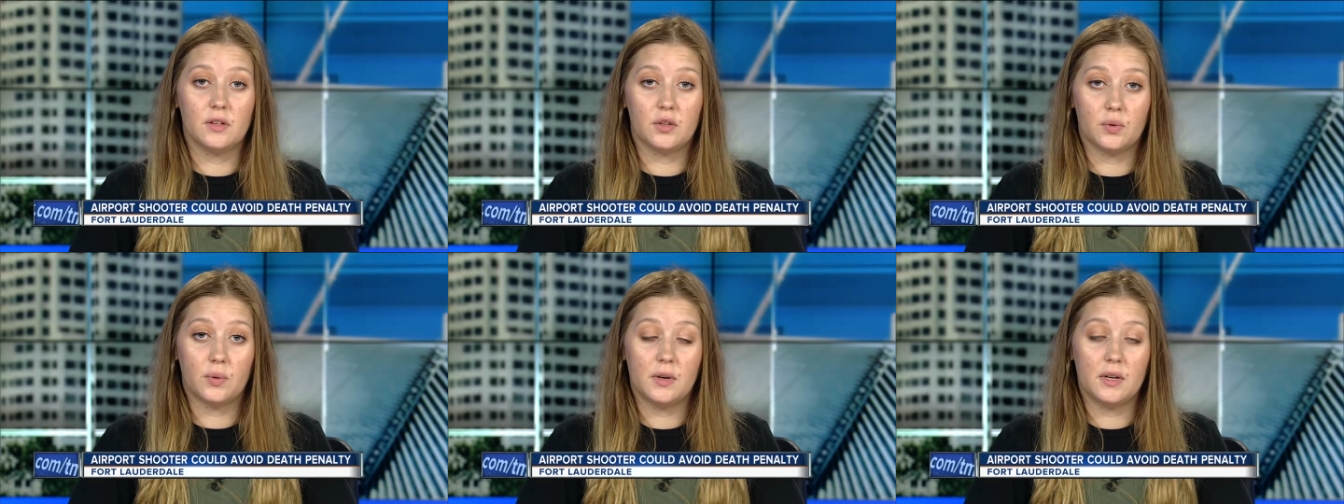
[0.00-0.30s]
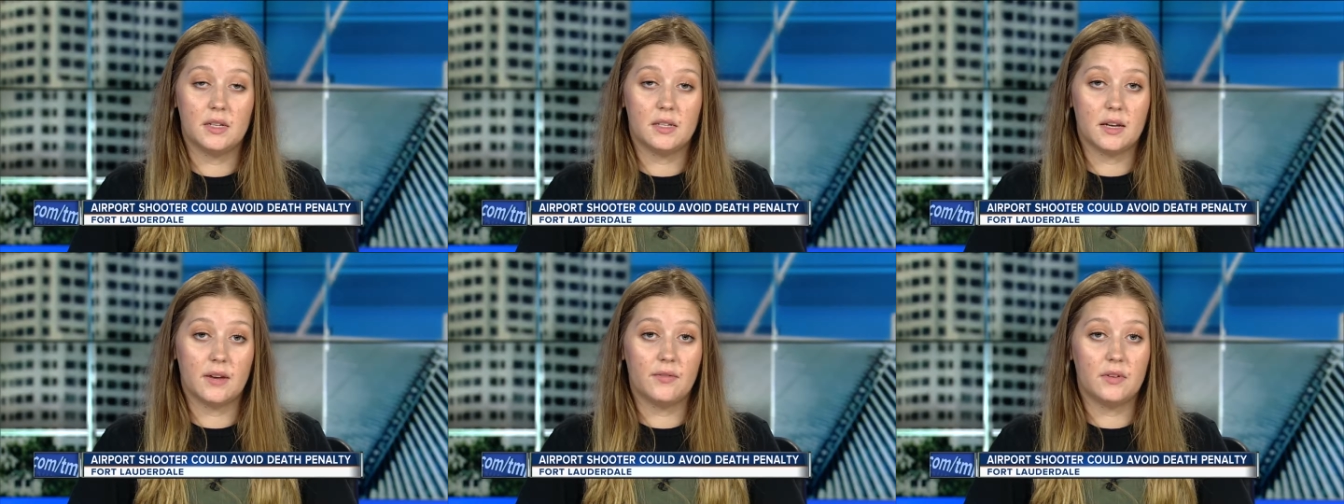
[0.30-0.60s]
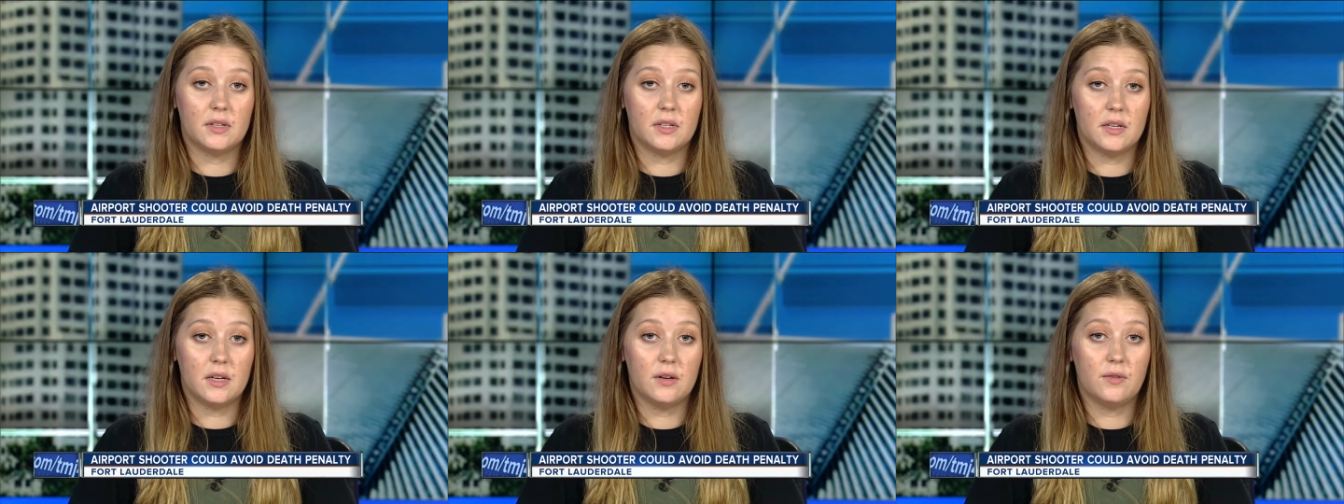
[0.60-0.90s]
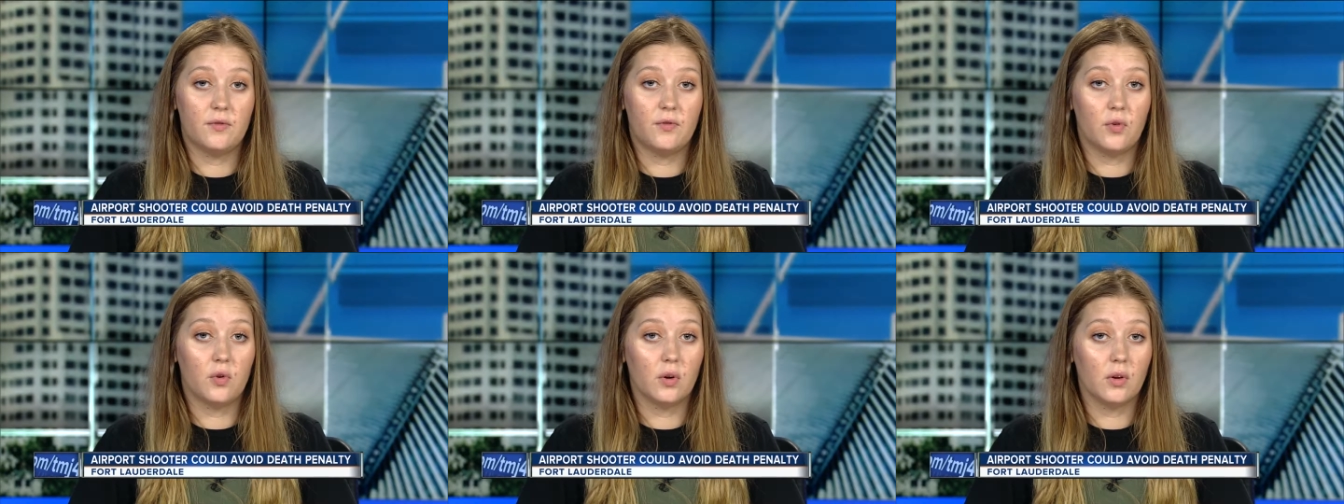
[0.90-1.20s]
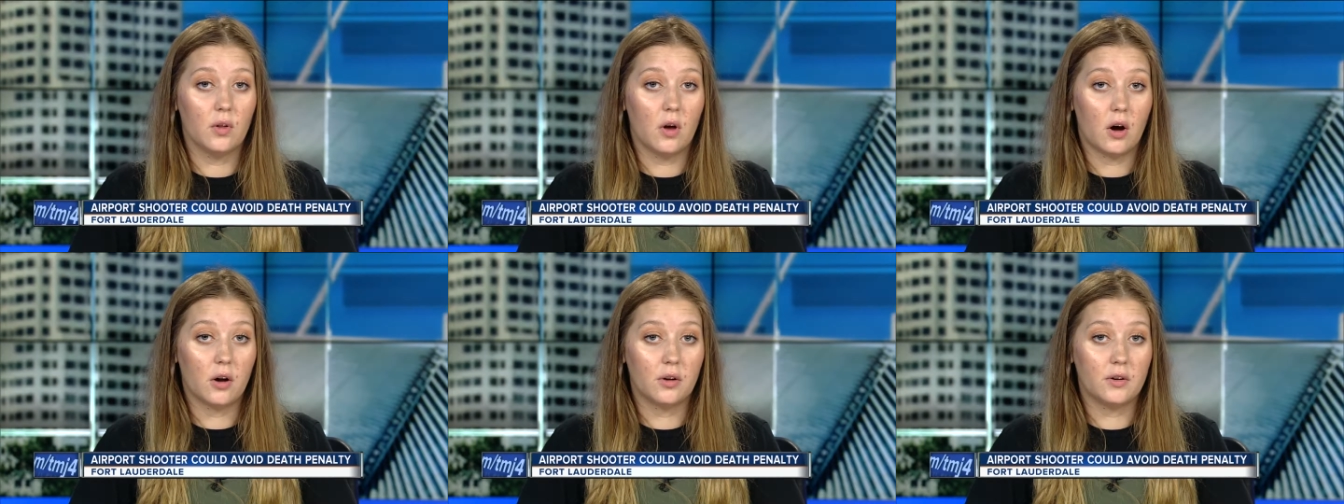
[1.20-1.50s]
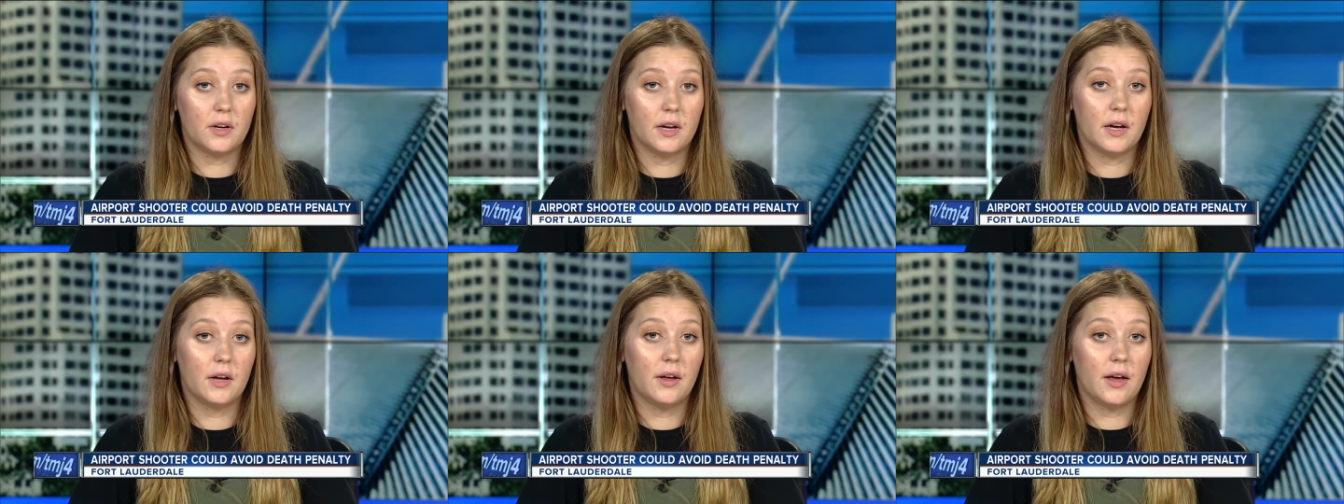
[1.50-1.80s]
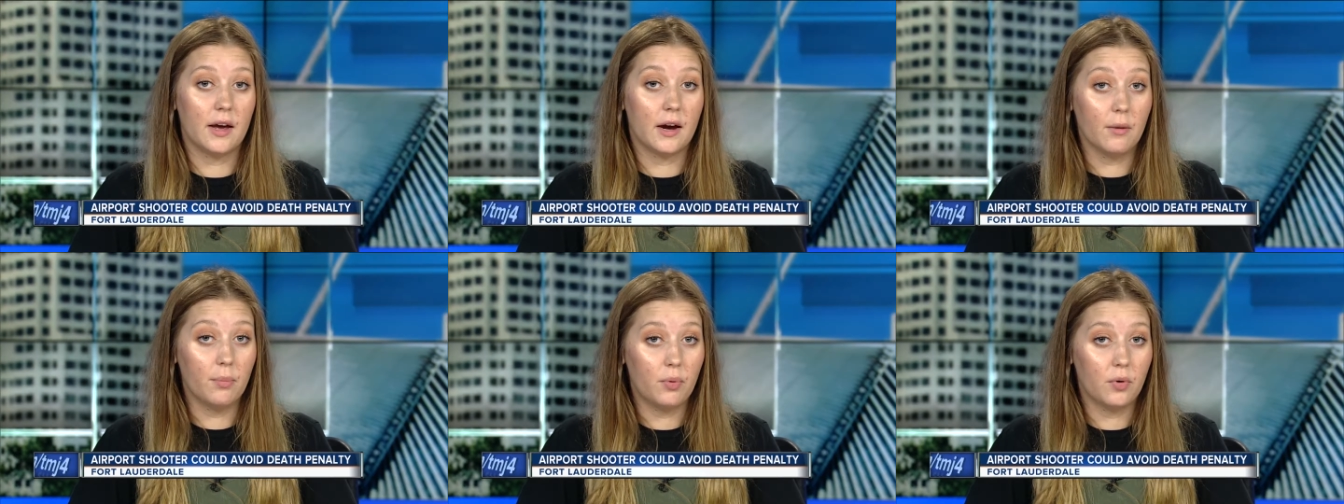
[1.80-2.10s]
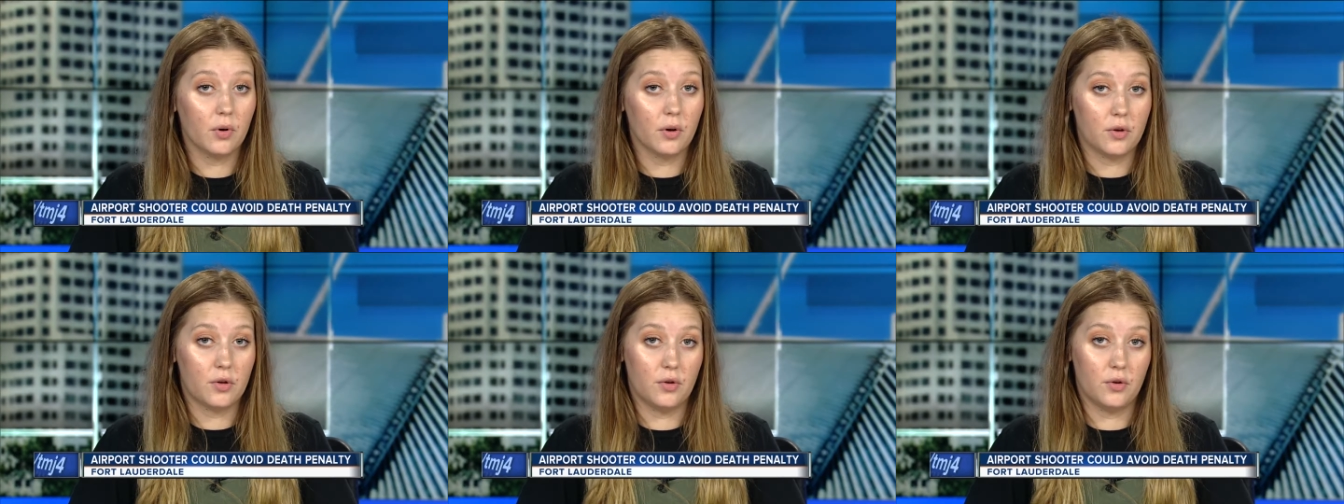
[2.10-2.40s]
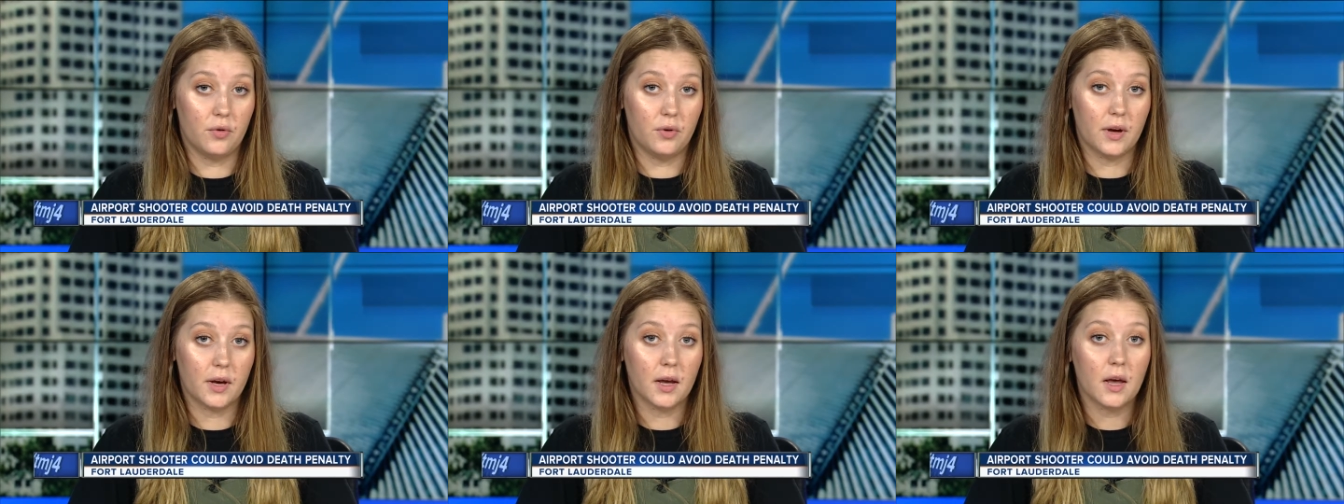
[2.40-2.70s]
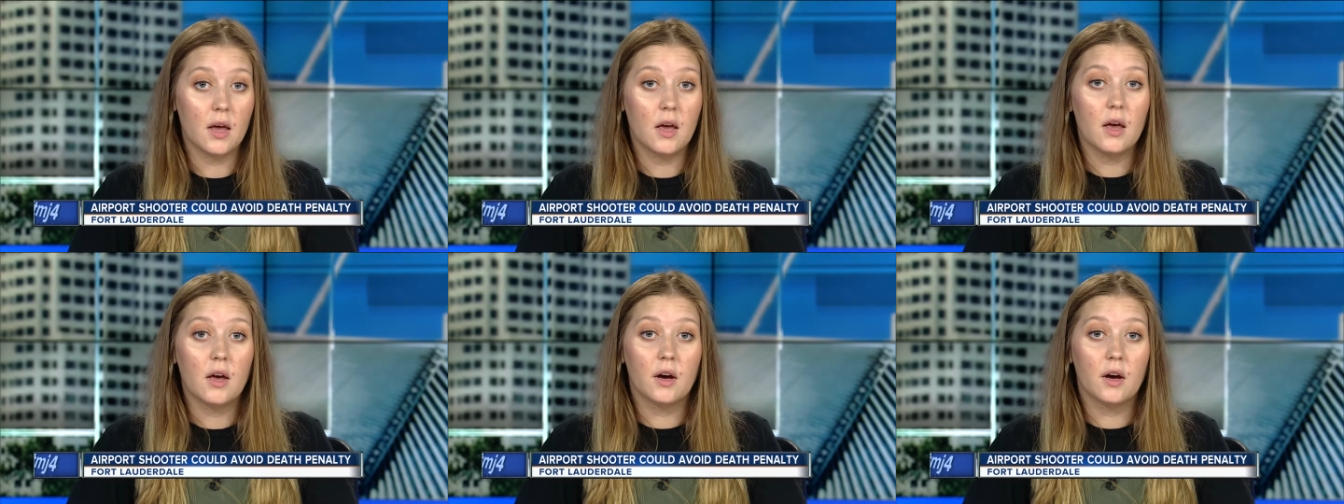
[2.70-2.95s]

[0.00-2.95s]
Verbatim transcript: 2017 Fort Lauderdale airport shooting